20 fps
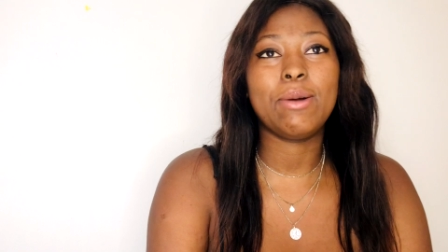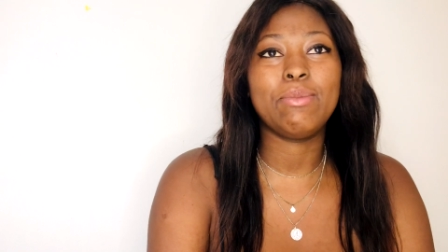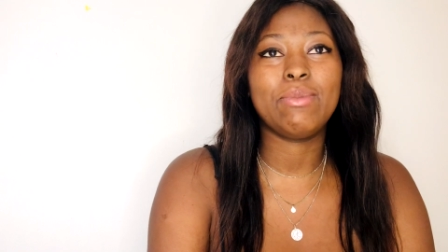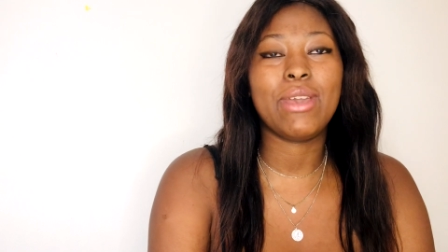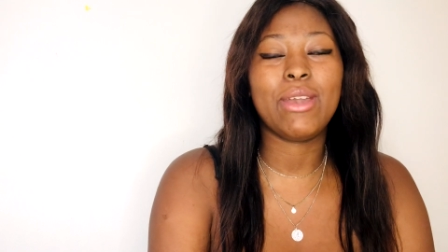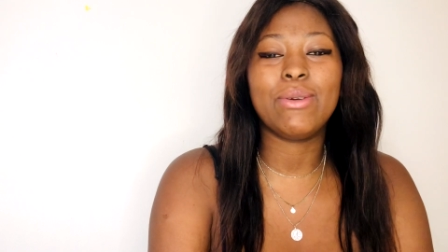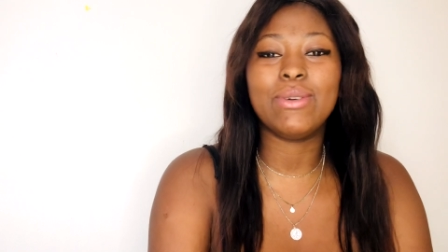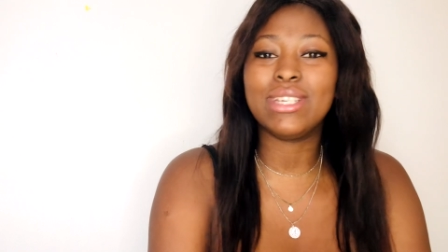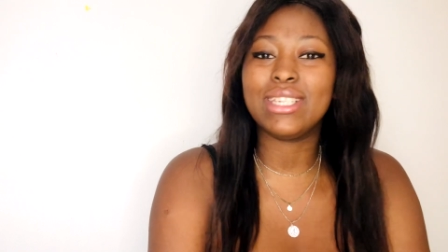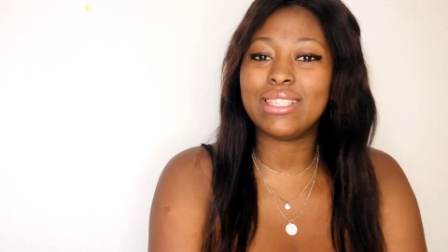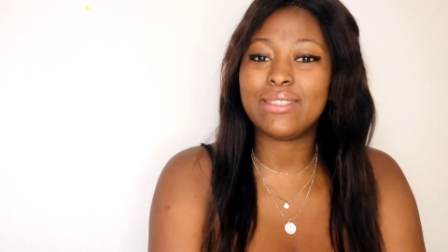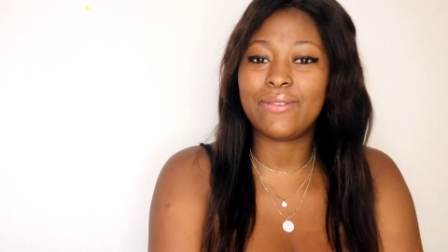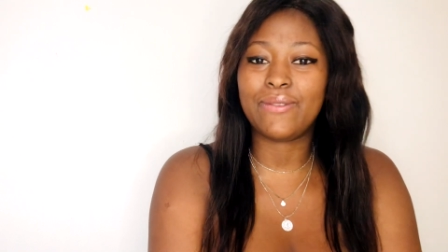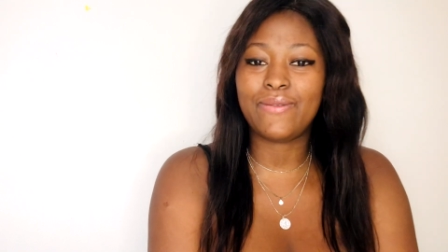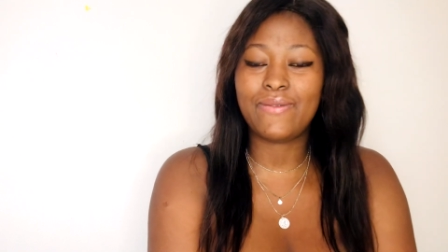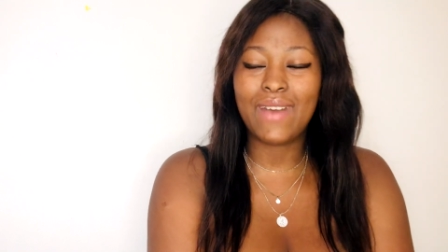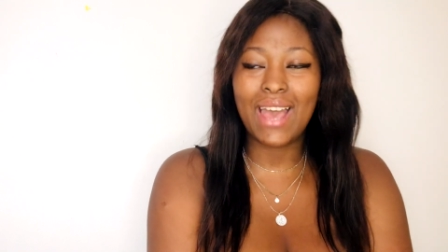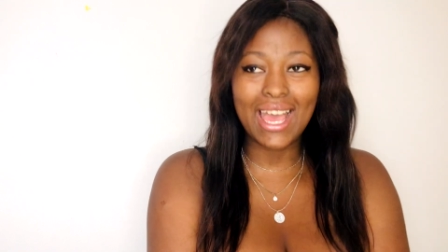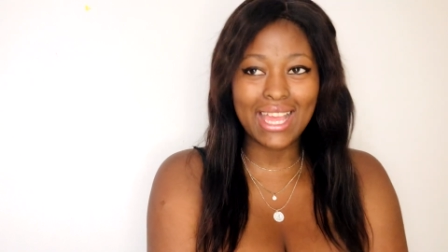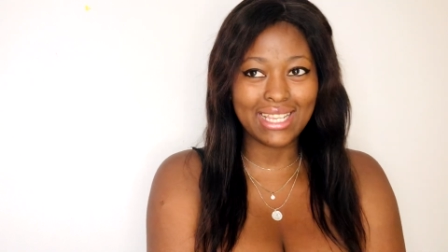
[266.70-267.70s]
It was
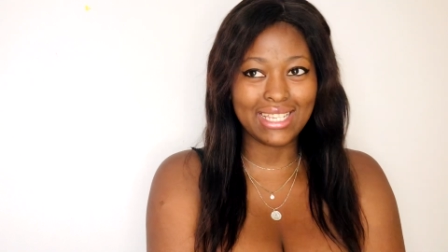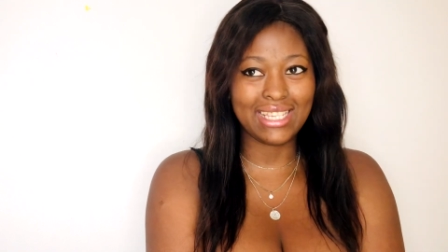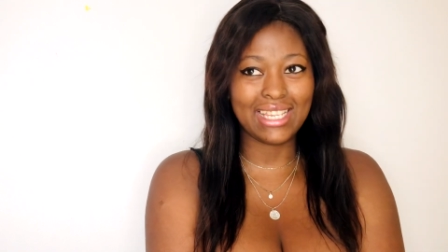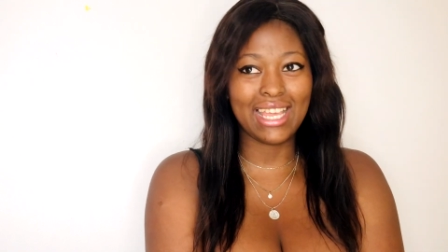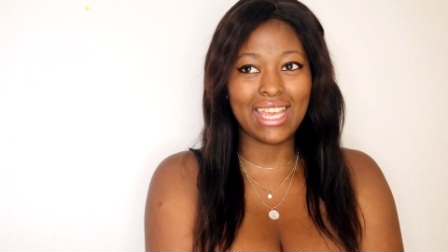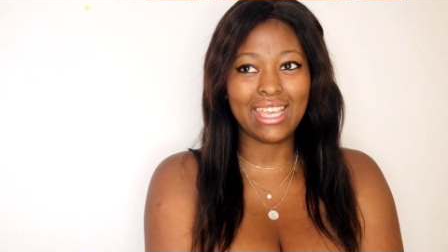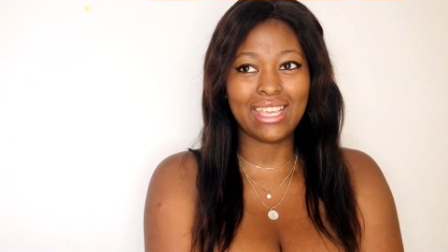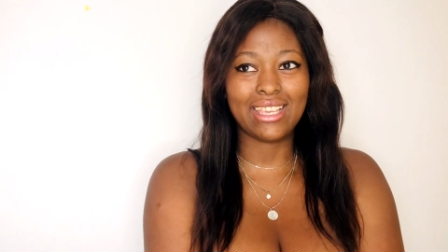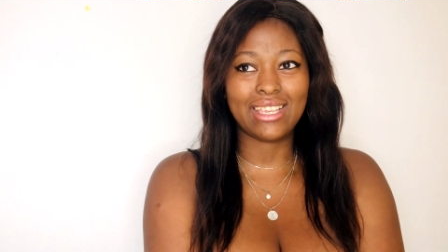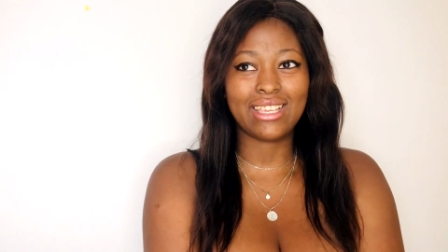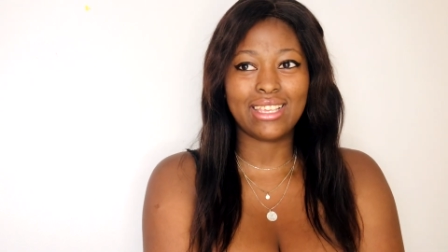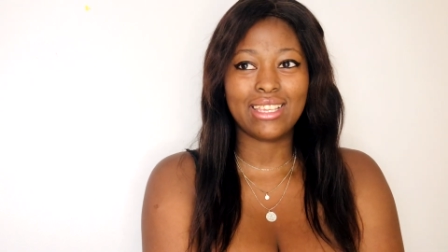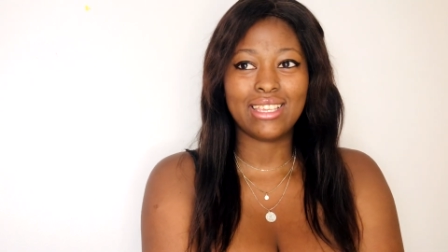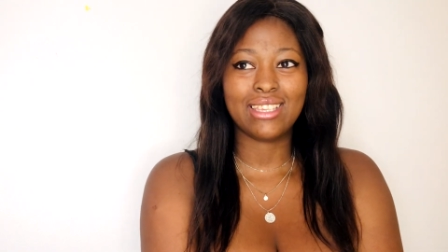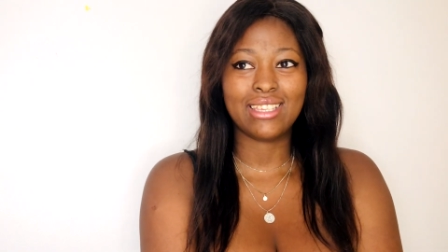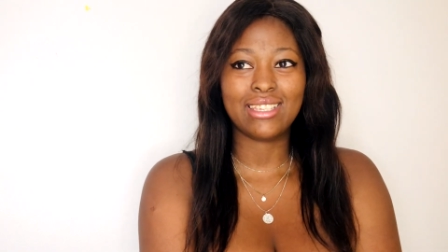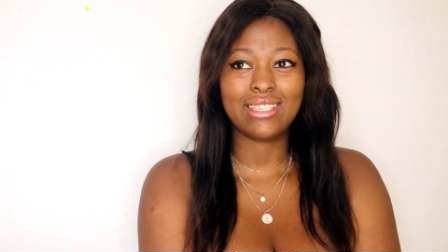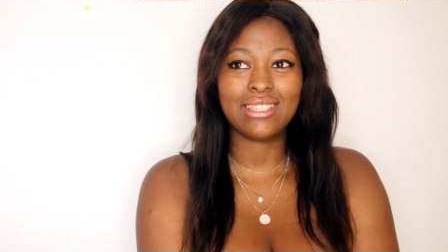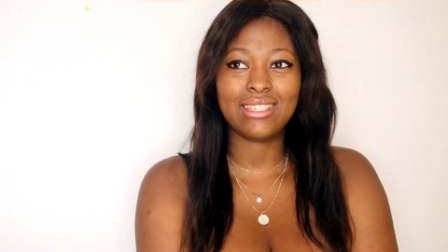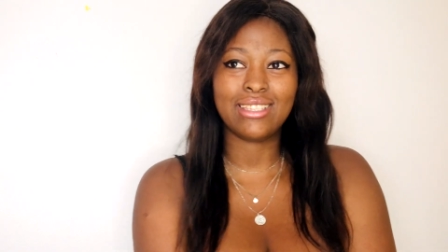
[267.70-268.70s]
fun. Like,
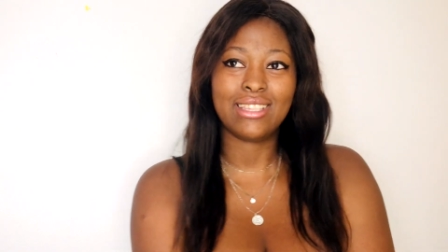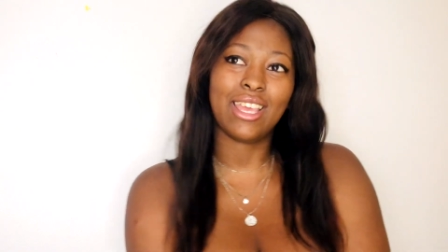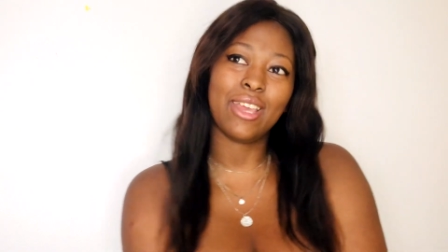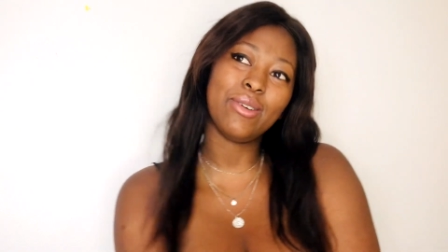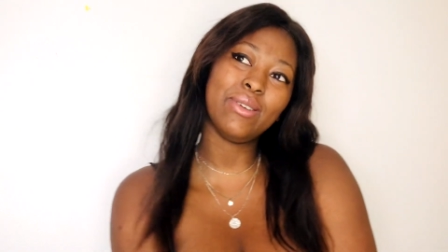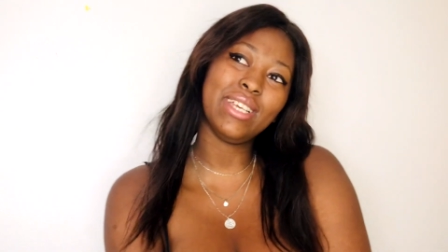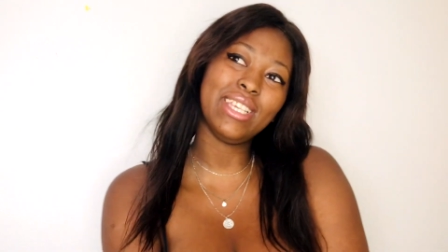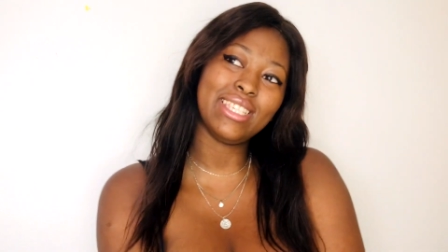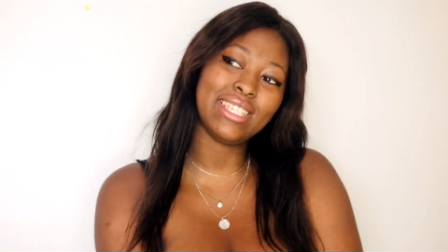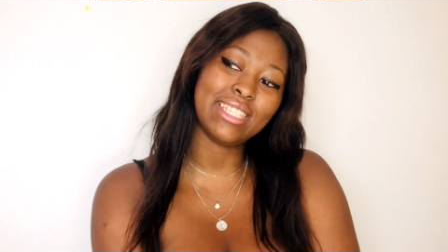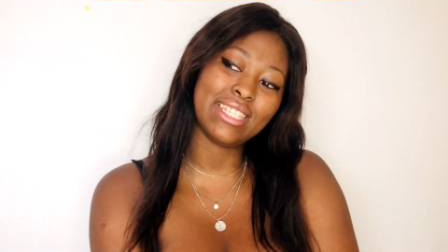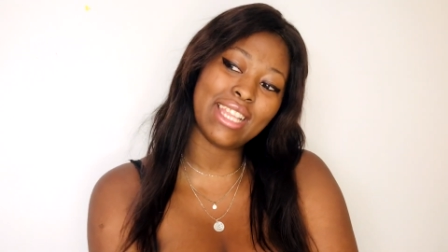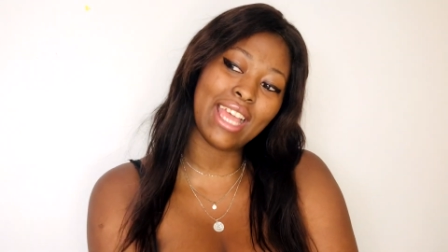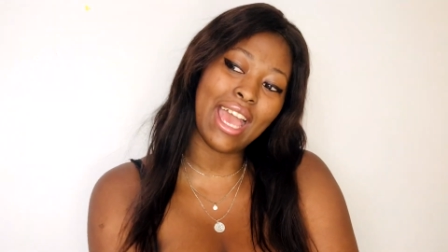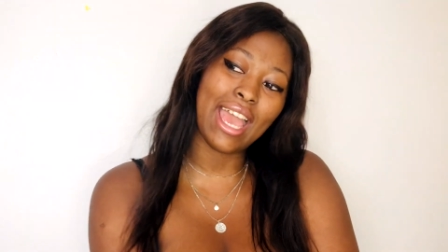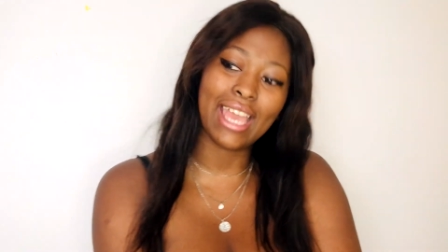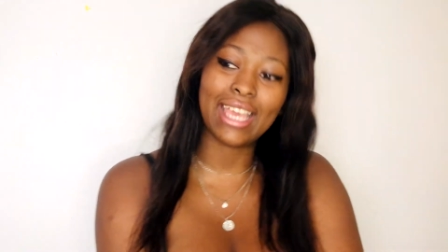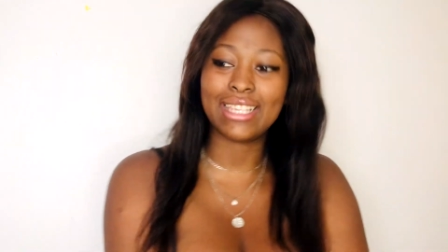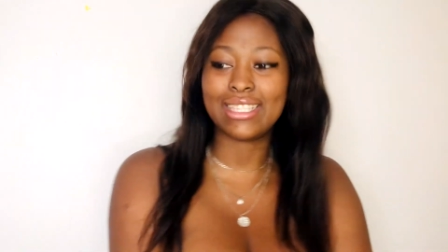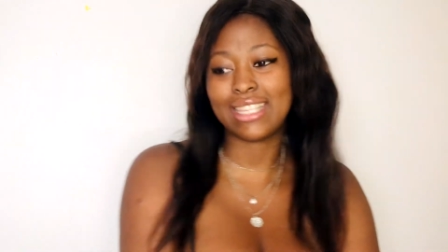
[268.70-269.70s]
it was
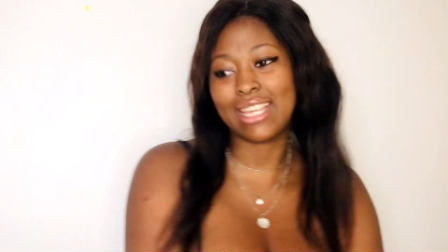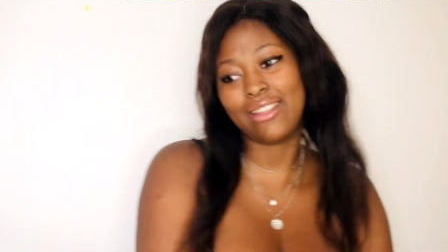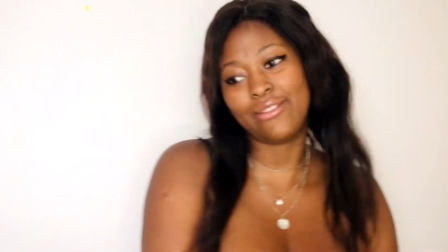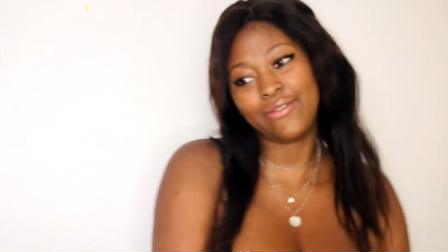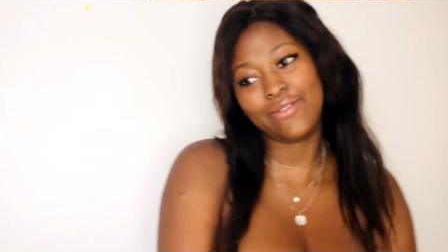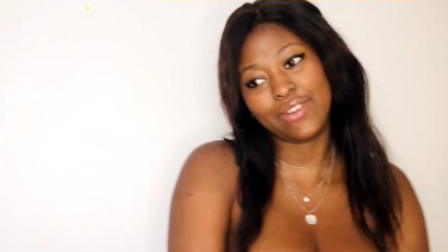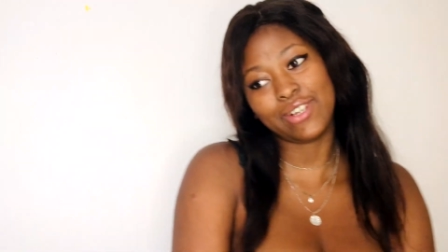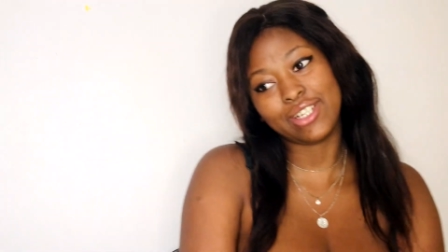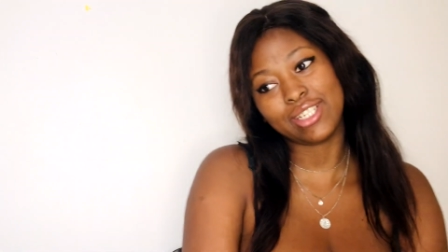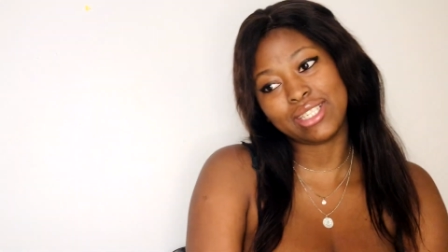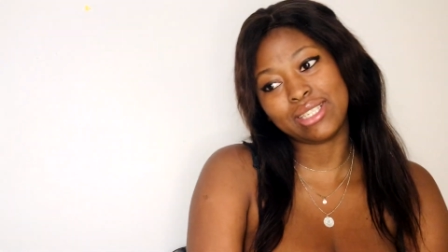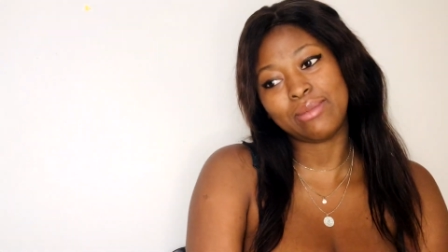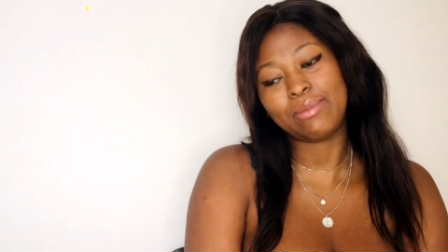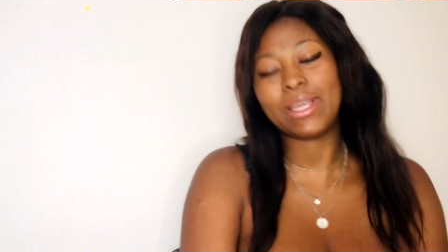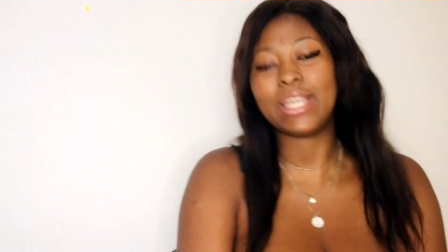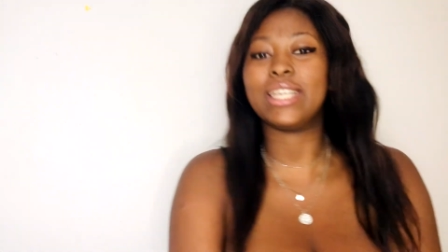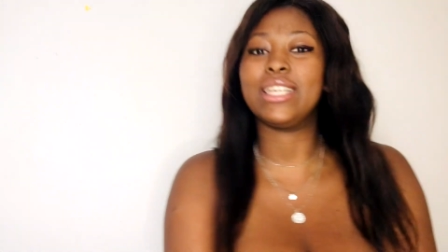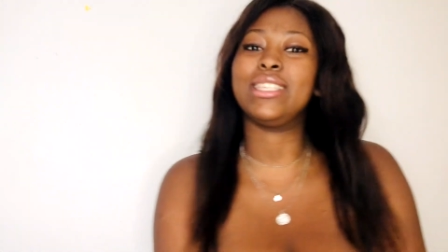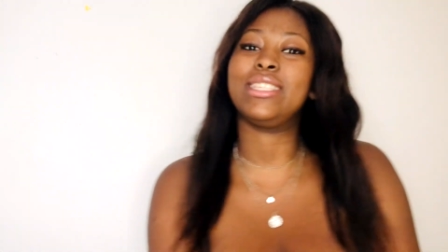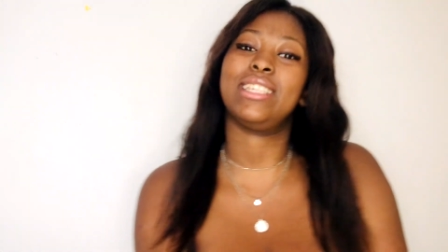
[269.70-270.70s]
nice at first
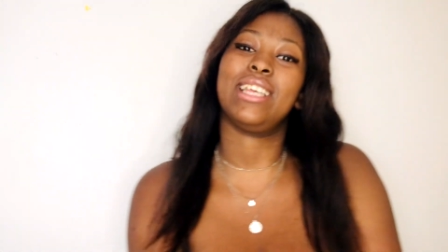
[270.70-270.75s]
because,